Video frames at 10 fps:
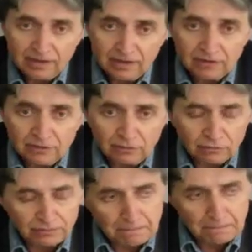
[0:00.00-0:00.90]

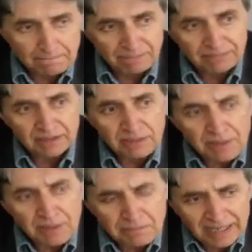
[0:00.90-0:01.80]
So keep
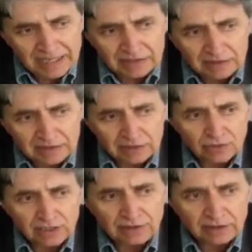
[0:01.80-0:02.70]
in mind that you
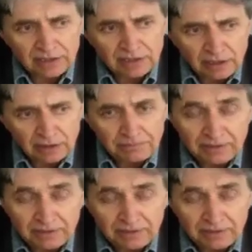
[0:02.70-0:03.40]
can help